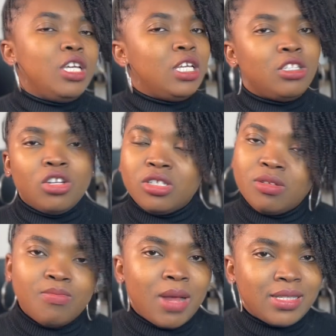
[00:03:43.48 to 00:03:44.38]
it
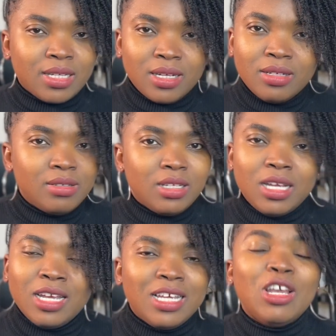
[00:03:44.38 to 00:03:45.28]
doesn't matter.
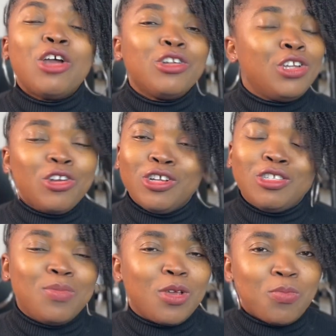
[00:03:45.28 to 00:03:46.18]
You're not going
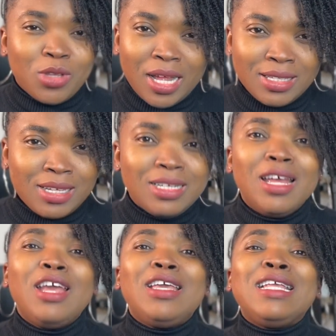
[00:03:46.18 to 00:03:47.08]
to be protected.
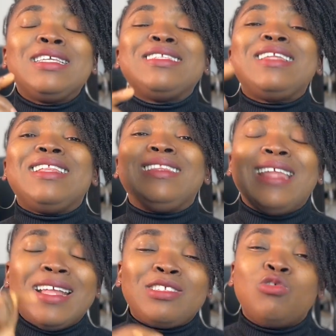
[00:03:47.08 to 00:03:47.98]
It is the
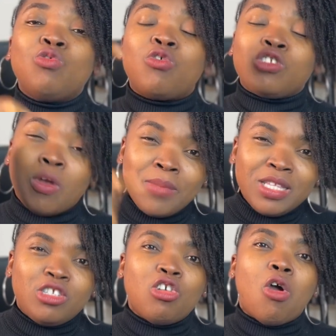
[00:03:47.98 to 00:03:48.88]
date you
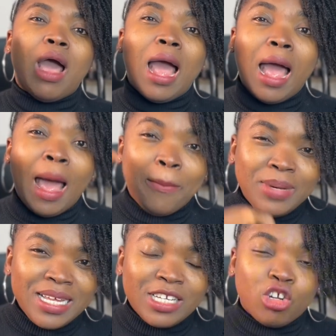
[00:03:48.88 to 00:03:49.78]
submit your
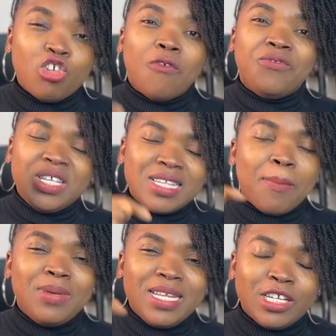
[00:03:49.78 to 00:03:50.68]
application, your visa
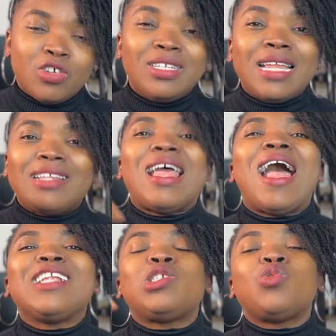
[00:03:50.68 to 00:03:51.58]
application, that
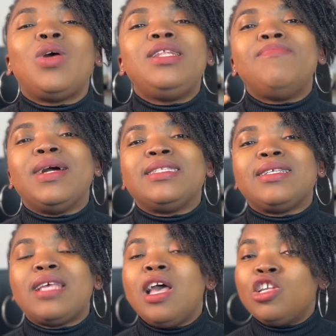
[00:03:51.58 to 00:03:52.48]
actually
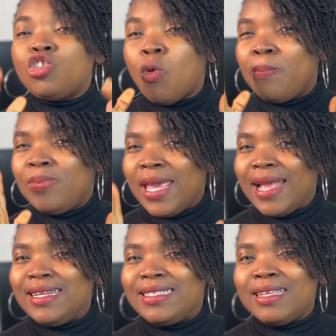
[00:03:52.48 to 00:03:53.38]
matters. So
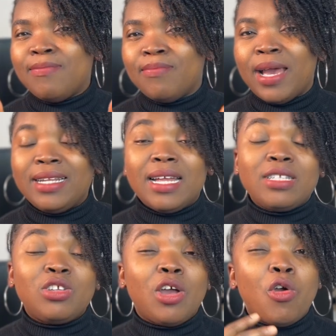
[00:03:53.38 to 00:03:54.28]
bear this in mind
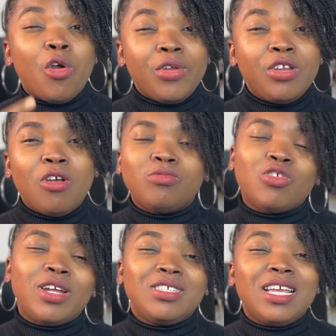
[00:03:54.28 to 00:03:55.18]
as you are hurrying up
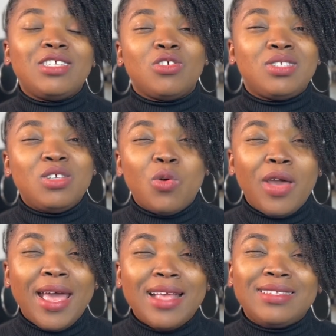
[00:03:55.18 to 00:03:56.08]
trying to get your
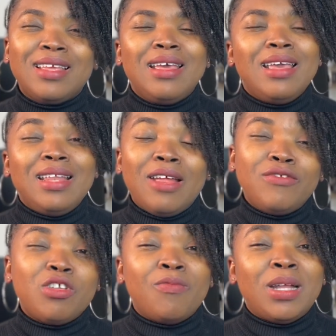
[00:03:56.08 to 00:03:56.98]
COS.
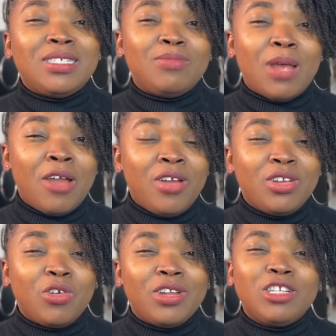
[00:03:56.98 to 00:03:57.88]
11th of March is
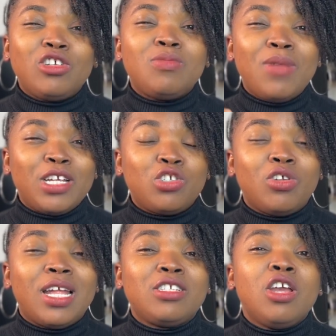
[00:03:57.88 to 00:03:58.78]
around the corner. Just make
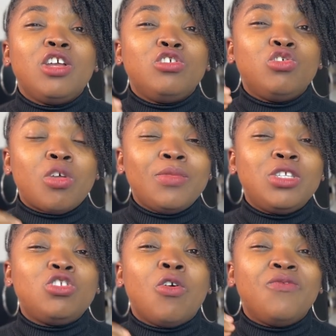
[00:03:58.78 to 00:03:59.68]
sure that you
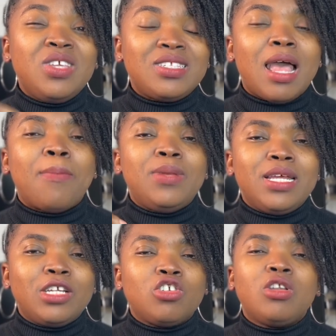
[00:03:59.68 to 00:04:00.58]
submit your visa
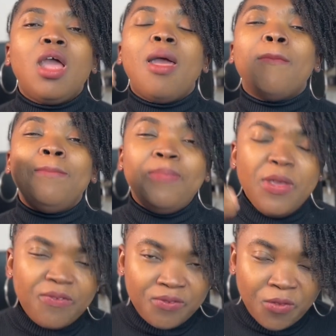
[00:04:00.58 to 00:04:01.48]
application
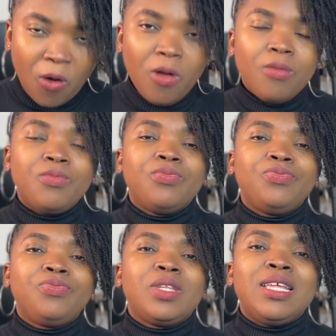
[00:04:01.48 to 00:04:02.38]
before
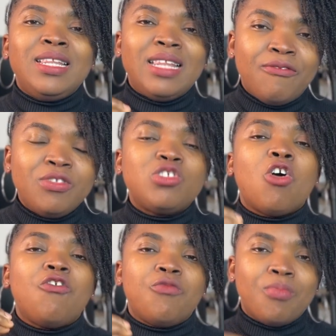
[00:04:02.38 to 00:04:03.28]
11th of